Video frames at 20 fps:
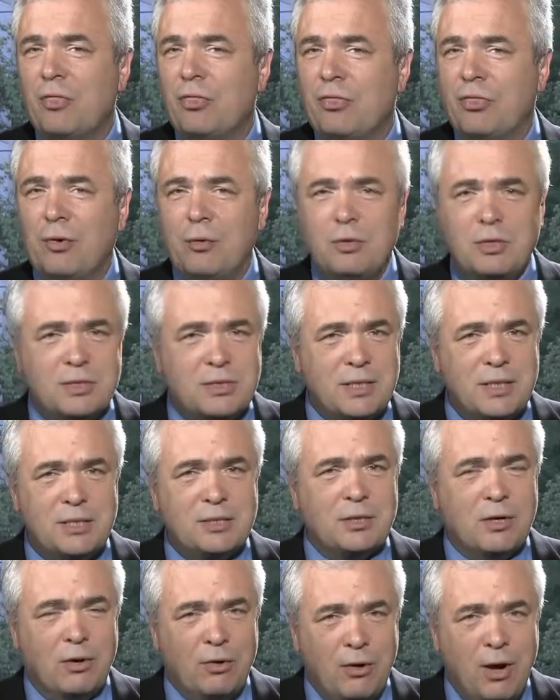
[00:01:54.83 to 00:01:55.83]
Those
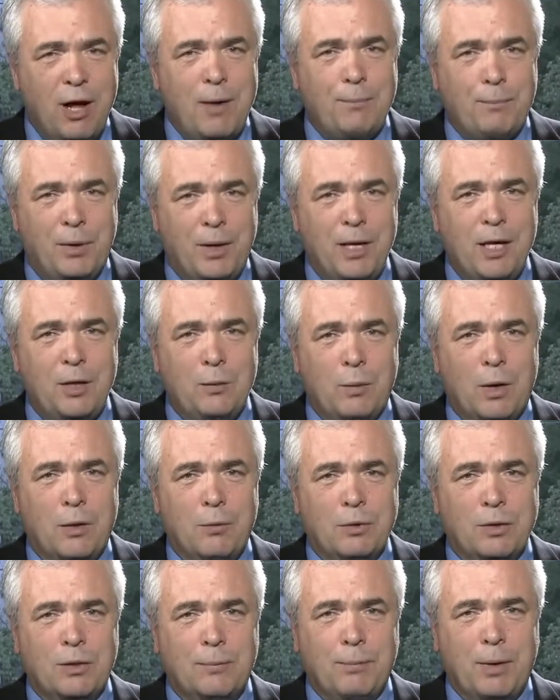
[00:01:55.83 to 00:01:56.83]
things are not playing
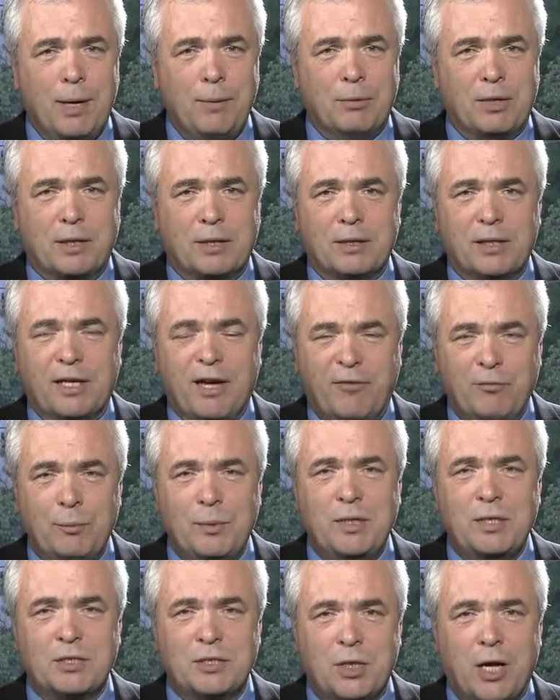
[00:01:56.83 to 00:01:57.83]
well with the public. The
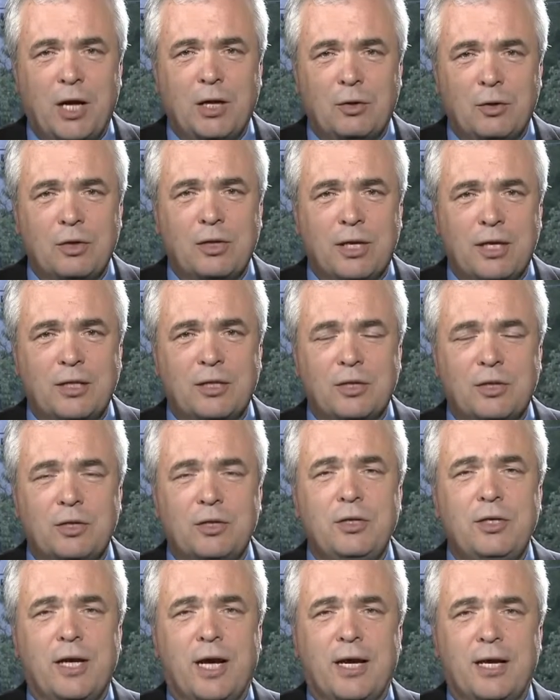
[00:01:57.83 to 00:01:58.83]
government does not look like the
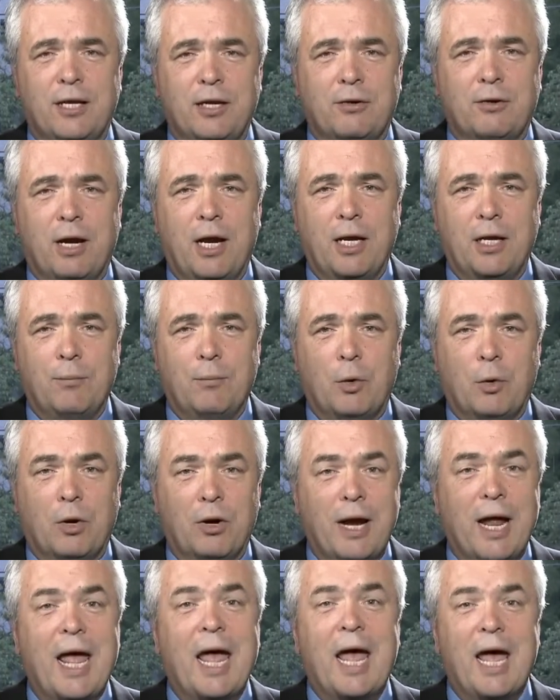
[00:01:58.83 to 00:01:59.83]
good guy here
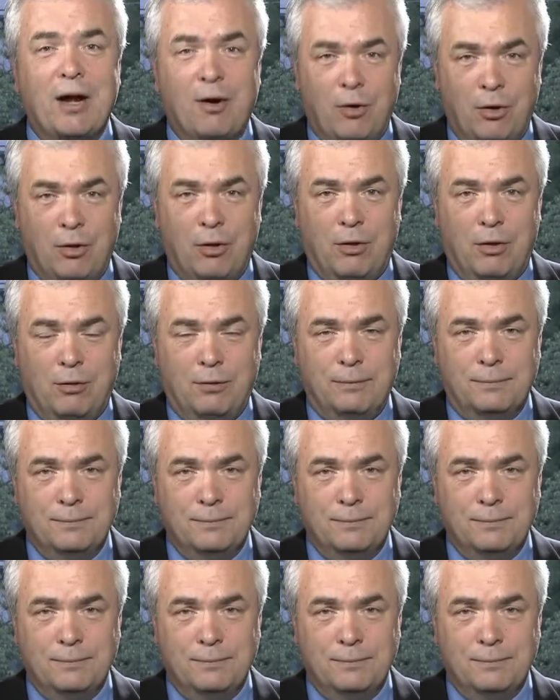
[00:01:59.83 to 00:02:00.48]
anymore at all.